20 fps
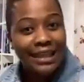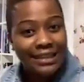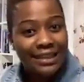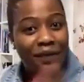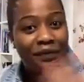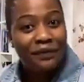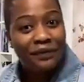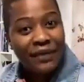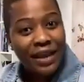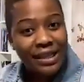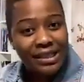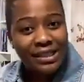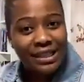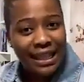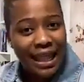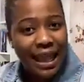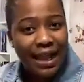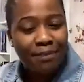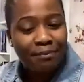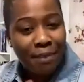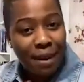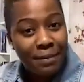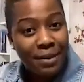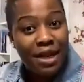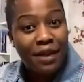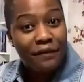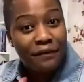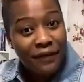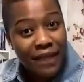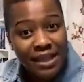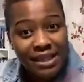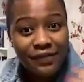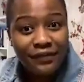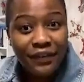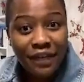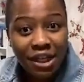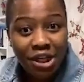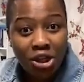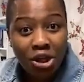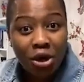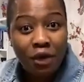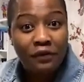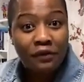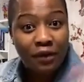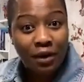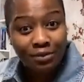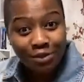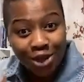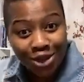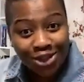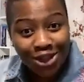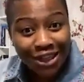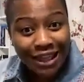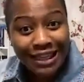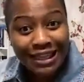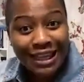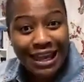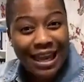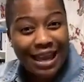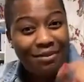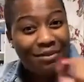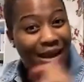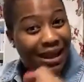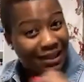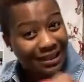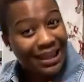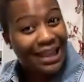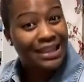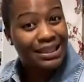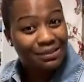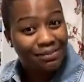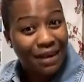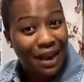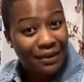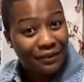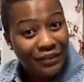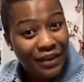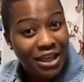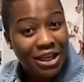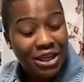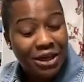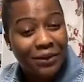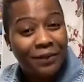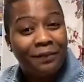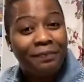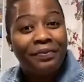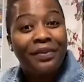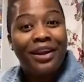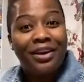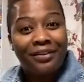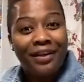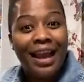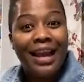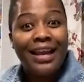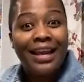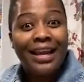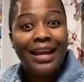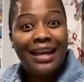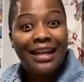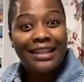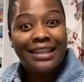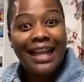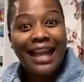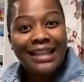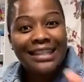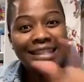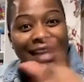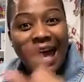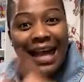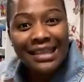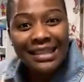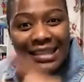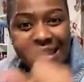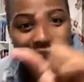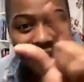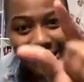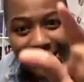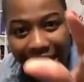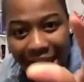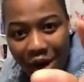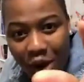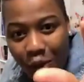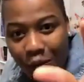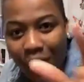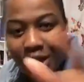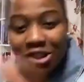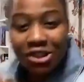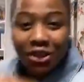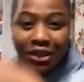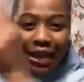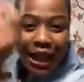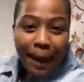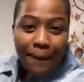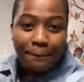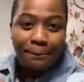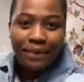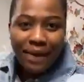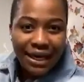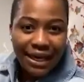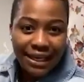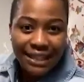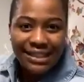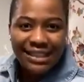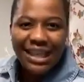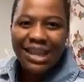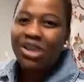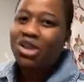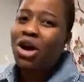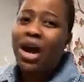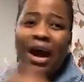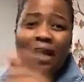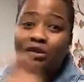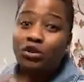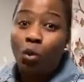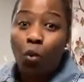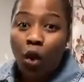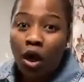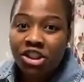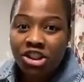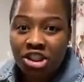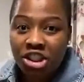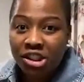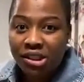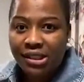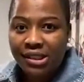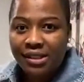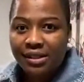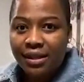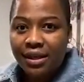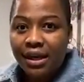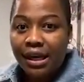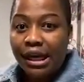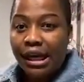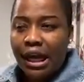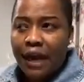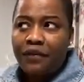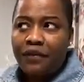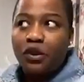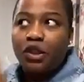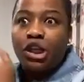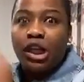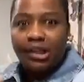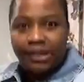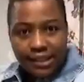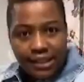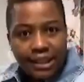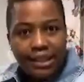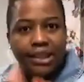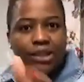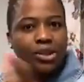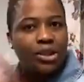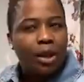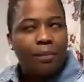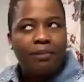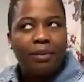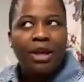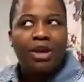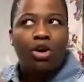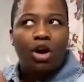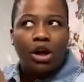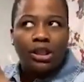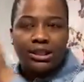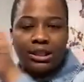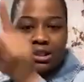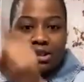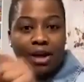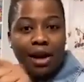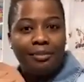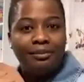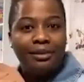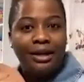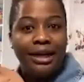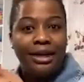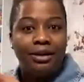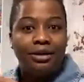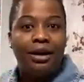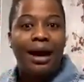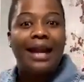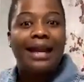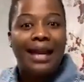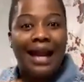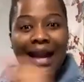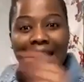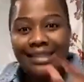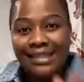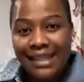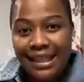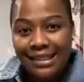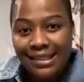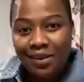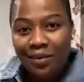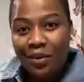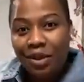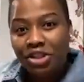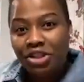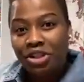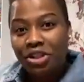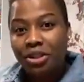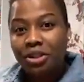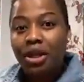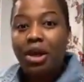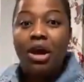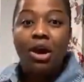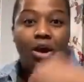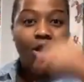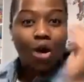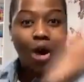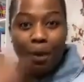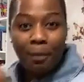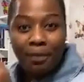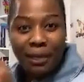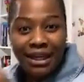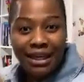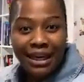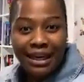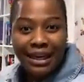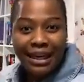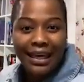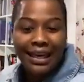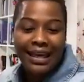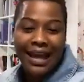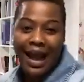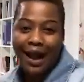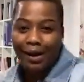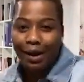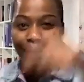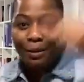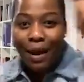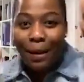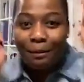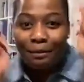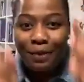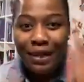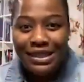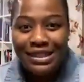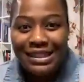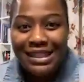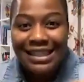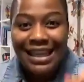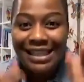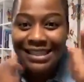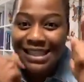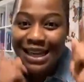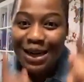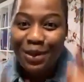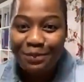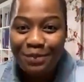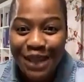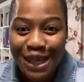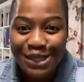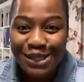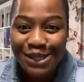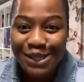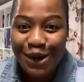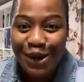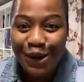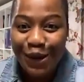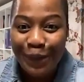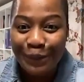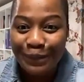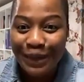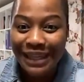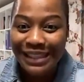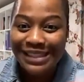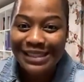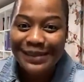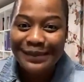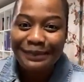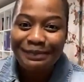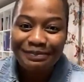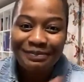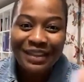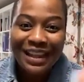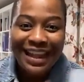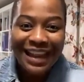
take the first, like maybe the first video from Doctor Linda Iheme, that's my video, right? That answers that your question and bring it in. You don't have to watch it. If you just see the topic or the thumbnail and it answers the question, copy the link and come and paste it as a reply to your comment.